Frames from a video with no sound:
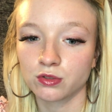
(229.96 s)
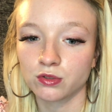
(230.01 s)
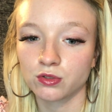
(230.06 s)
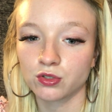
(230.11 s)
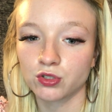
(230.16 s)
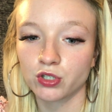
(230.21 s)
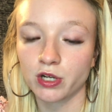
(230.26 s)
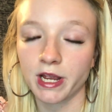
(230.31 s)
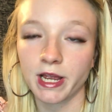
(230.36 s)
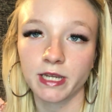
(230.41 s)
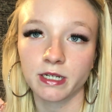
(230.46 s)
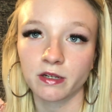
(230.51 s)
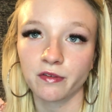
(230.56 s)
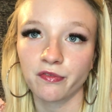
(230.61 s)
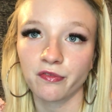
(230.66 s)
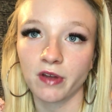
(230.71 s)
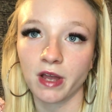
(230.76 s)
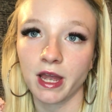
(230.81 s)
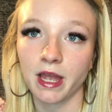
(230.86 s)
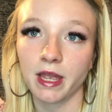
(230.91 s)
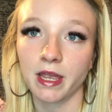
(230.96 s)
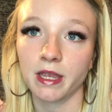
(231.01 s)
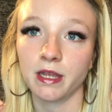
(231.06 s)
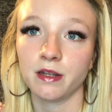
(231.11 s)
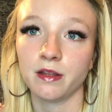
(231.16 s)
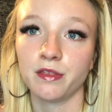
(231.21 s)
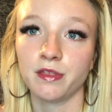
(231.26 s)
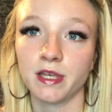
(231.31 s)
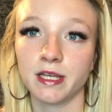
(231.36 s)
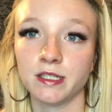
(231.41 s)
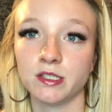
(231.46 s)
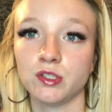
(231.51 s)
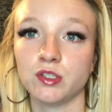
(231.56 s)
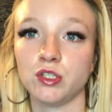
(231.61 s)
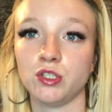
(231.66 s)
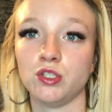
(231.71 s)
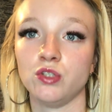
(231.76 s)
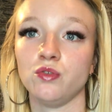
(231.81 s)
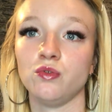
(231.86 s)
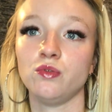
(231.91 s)
trying to find things
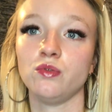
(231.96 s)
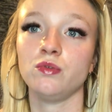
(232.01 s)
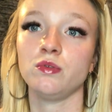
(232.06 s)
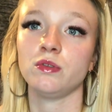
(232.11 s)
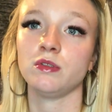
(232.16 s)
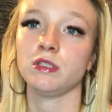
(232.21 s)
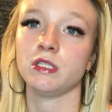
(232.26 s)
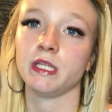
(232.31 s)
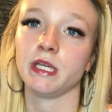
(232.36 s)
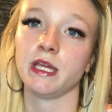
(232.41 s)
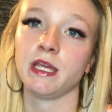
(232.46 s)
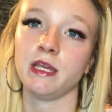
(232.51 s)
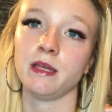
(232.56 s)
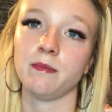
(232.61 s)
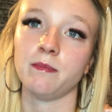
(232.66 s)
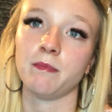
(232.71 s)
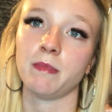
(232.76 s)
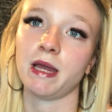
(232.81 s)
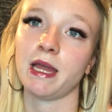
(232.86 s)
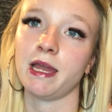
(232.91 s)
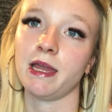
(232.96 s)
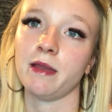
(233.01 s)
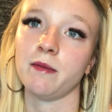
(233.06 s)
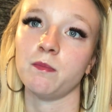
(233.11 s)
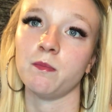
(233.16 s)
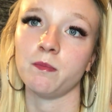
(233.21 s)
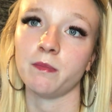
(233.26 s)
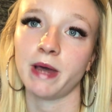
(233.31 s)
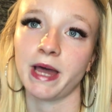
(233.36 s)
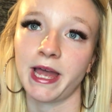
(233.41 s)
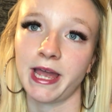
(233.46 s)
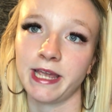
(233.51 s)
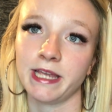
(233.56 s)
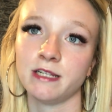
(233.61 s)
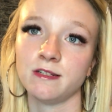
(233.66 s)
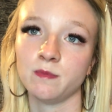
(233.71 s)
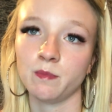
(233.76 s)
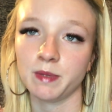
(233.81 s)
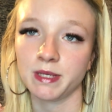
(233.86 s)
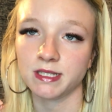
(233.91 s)
to do to keep my
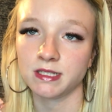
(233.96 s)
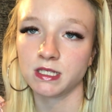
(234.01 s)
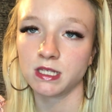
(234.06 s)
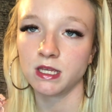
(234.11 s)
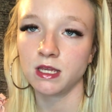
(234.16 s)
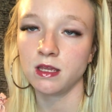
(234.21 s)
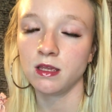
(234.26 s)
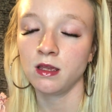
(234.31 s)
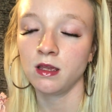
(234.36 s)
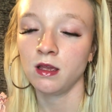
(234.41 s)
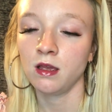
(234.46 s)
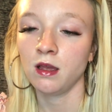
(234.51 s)
mind busy.